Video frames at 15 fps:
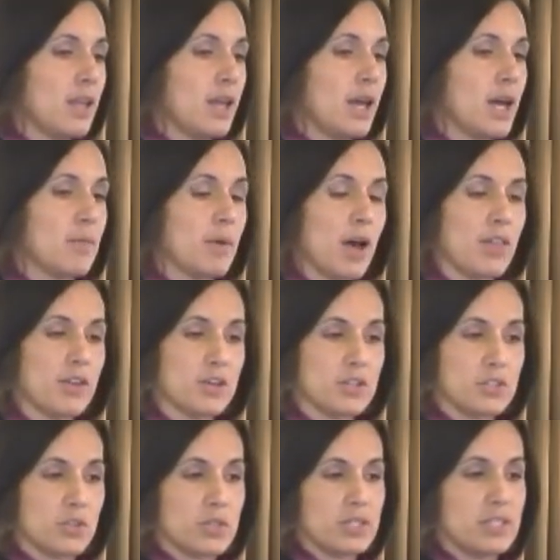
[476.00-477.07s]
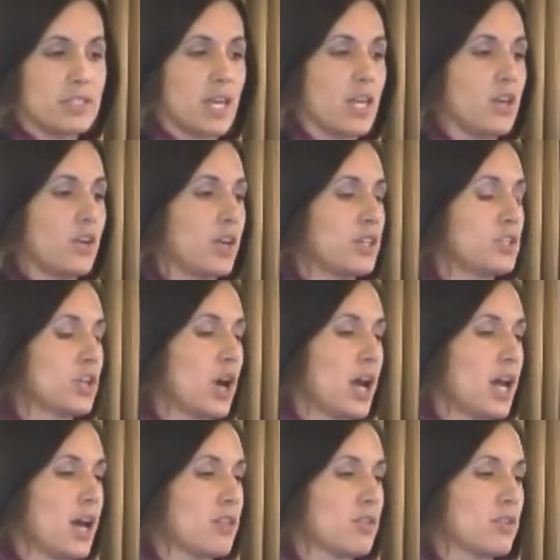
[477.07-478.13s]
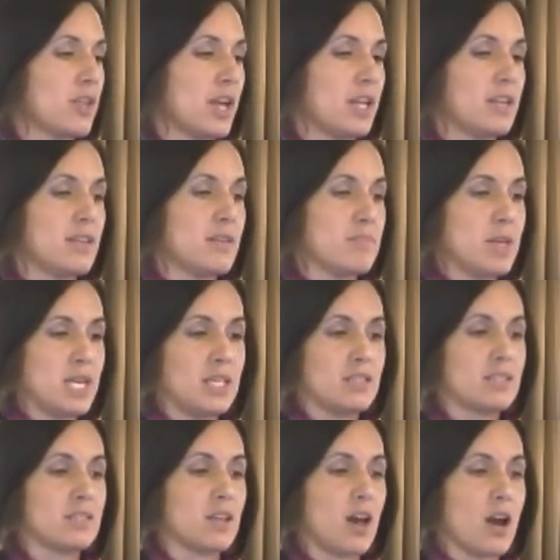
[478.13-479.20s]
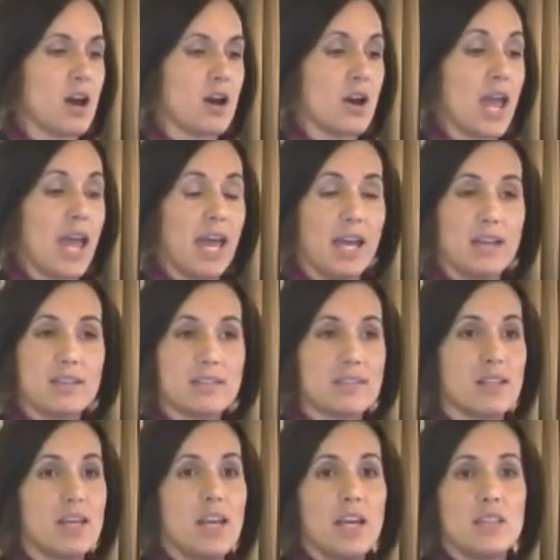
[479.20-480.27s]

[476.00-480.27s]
Other sources that you can try other than the meats are eggs.